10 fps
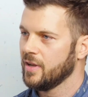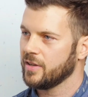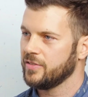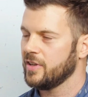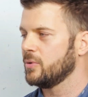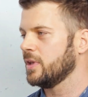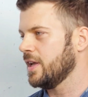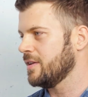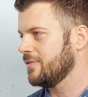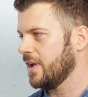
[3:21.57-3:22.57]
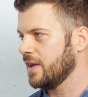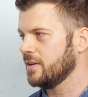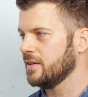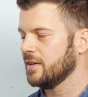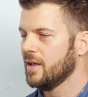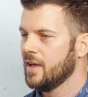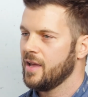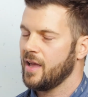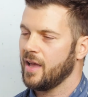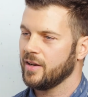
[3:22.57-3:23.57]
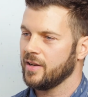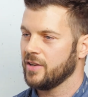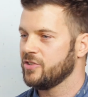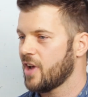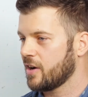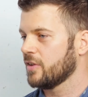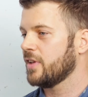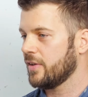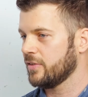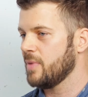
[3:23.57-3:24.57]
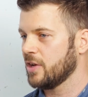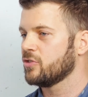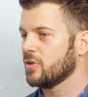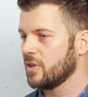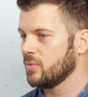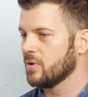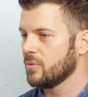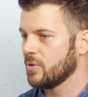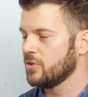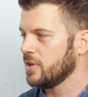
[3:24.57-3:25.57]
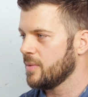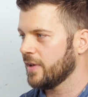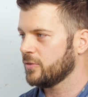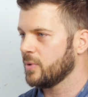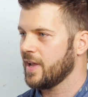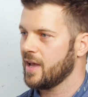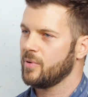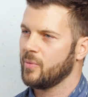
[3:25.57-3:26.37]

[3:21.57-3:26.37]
continually innovate and check ourselves and make sure that we're doing the best we can.